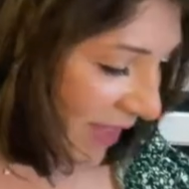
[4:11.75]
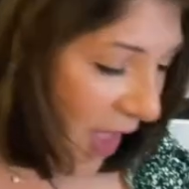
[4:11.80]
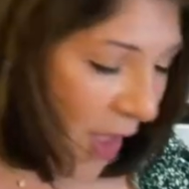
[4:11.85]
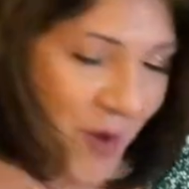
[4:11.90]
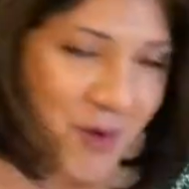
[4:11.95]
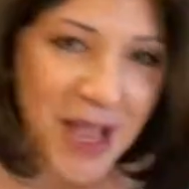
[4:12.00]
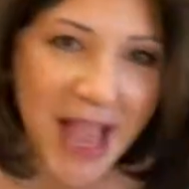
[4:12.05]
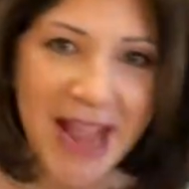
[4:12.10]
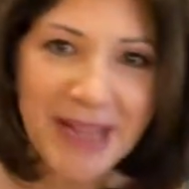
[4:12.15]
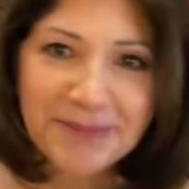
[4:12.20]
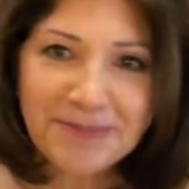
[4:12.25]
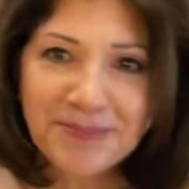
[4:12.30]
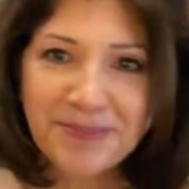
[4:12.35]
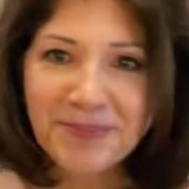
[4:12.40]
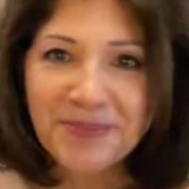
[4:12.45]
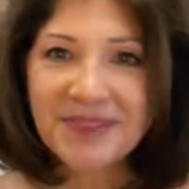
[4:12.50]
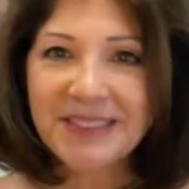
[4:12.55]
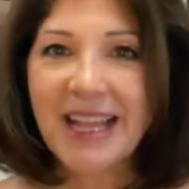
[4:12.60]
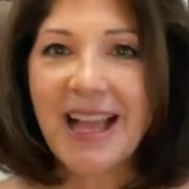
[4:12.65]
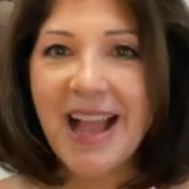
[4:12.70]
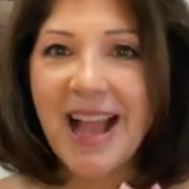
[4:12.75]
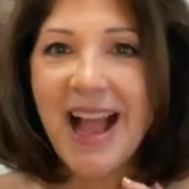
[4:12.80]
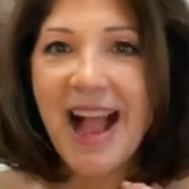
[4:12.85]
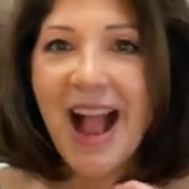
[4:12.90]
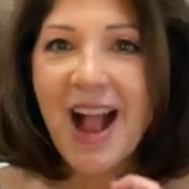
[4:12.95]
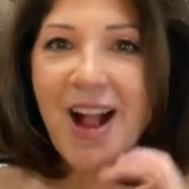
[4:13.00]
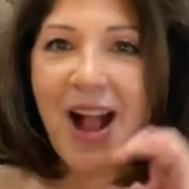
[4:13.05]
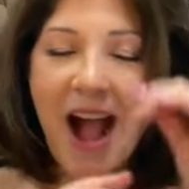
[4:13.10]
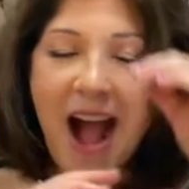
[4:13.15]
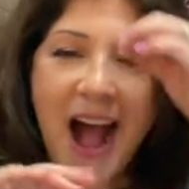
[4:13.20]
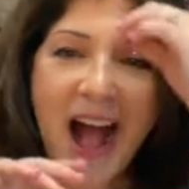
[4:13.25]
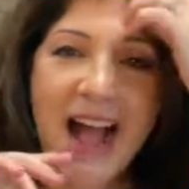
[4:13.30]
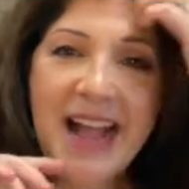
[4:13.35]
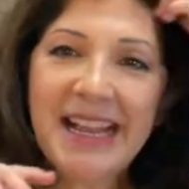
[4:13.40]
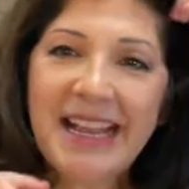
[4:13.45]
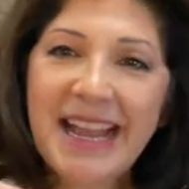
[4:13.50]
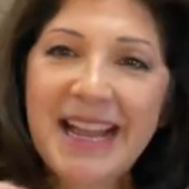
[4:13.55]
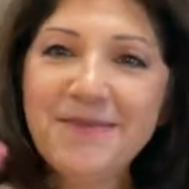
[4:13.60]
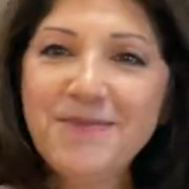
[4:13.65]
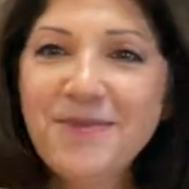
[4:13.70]
Okay, I
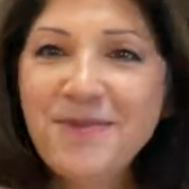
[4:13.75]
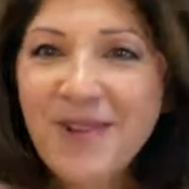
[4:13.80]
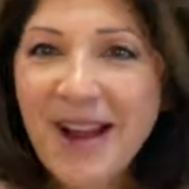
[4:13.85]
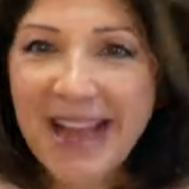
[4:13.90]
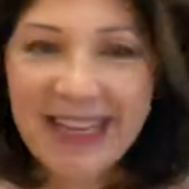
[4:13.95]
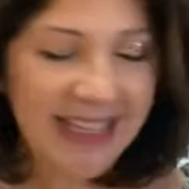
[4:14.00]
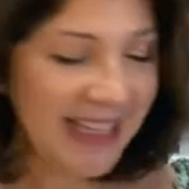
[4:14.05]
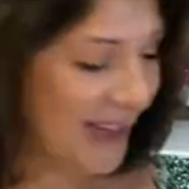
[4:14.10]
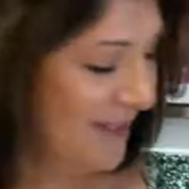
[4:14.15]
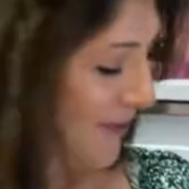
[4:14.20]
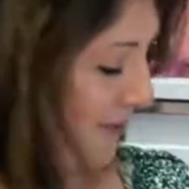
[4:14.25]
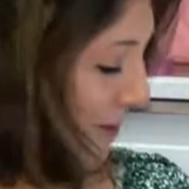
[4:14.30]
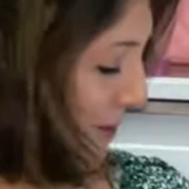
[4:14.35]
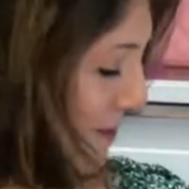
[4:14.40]
am ready for